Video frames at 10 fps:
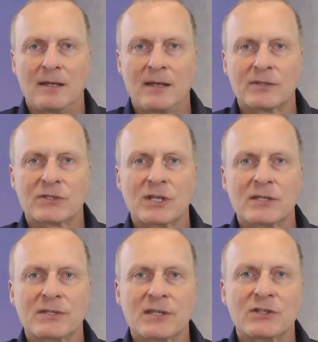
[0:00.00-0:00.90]
It's
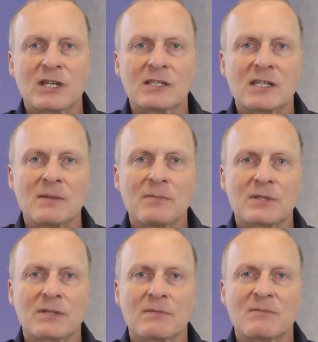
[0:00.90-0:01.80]
just that she
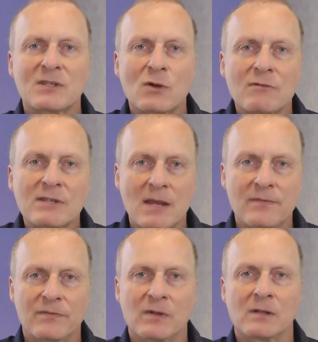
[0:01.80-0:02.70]
seems so
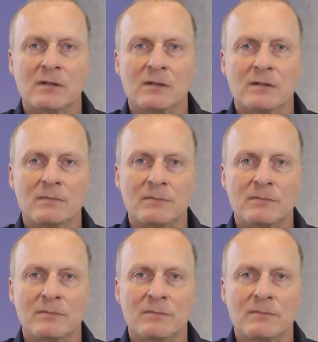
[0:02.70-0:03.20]
resentful.